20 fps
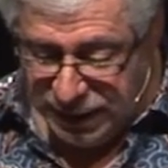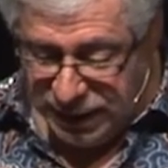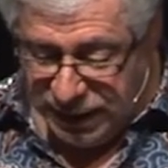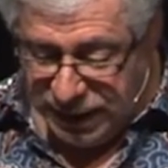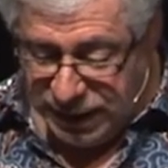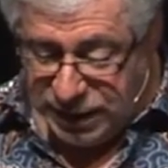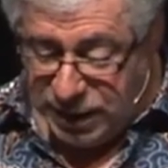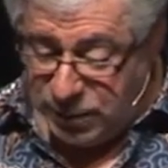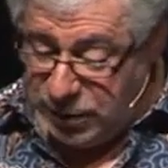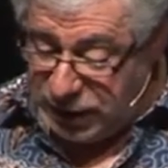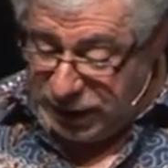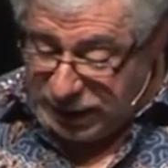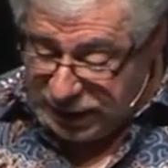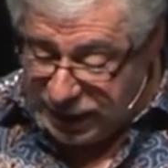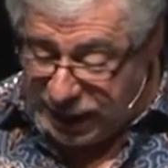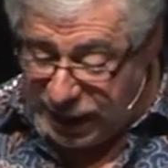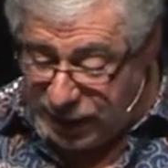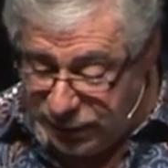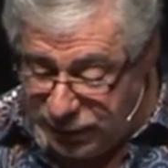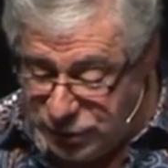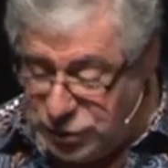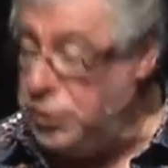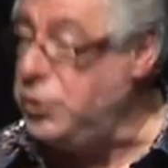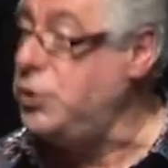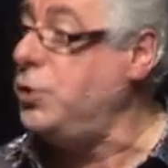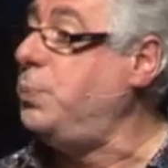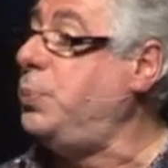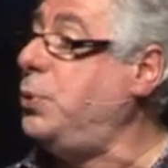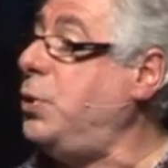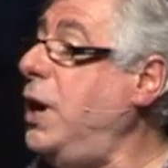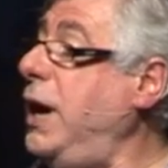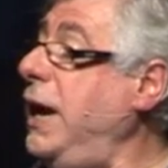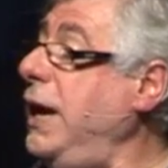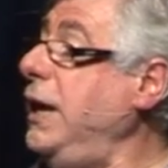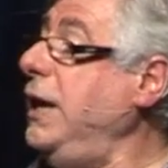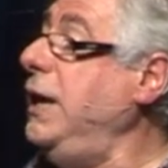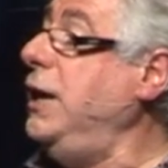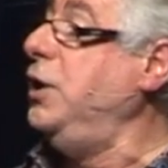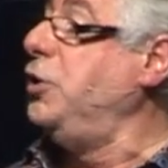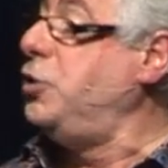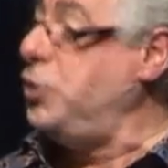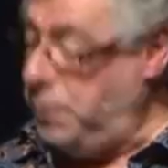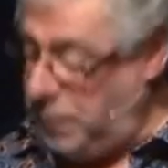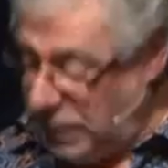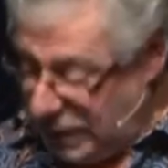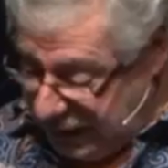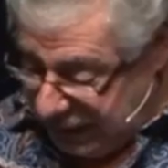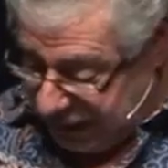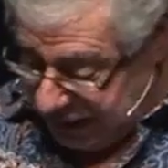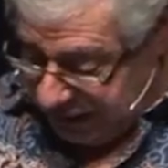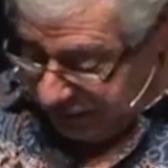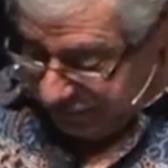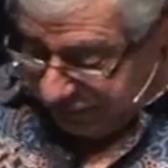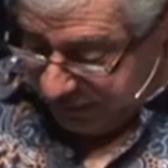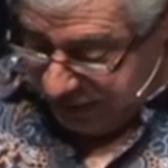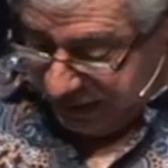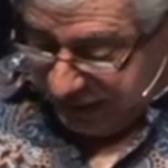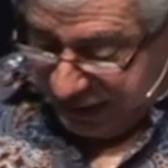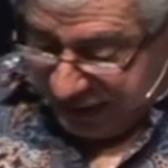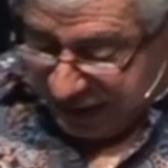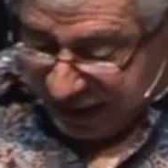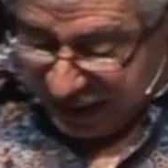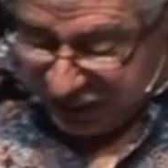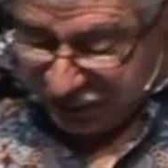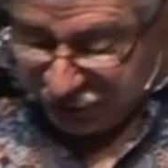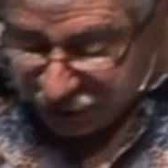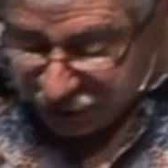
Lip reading: And I want to encourage you to pray, to believe, and